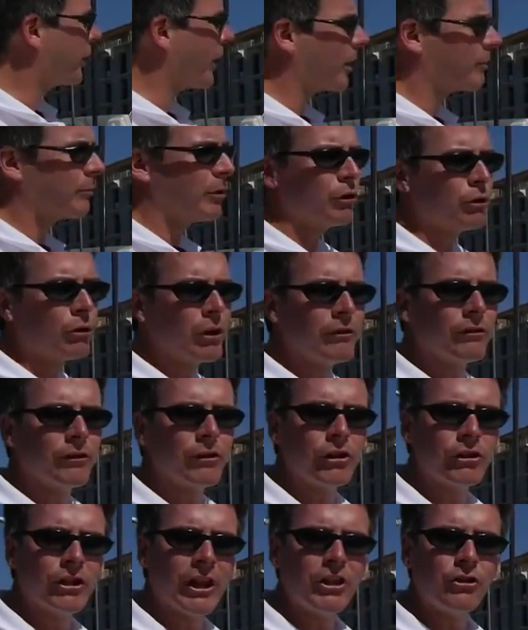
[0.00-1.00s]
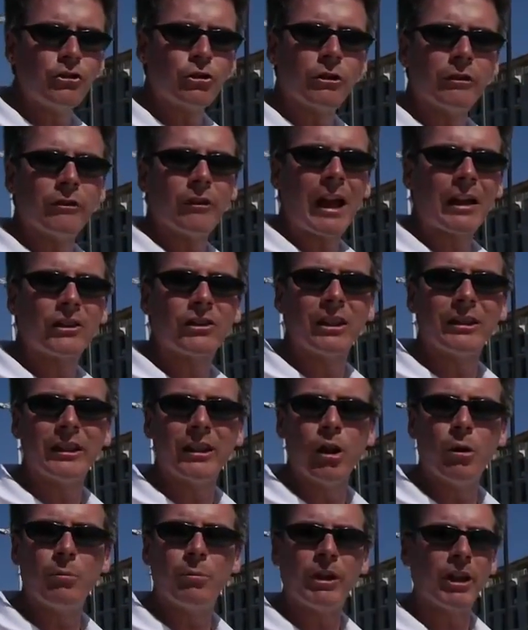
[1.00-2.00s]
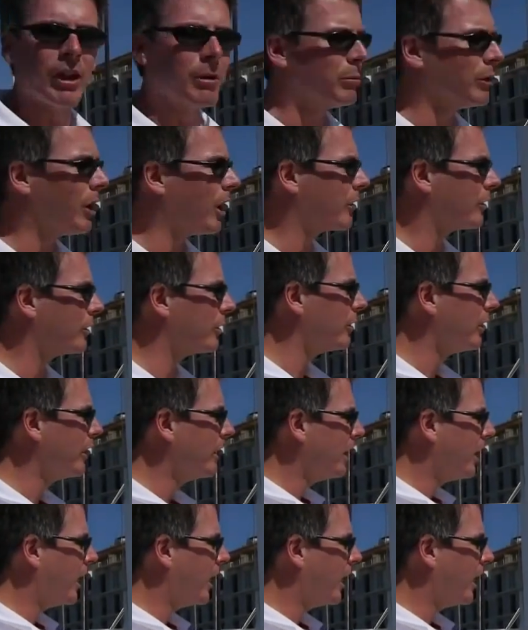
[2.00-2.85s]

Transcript: cockpit, or even the danger of accidentally opening a blocker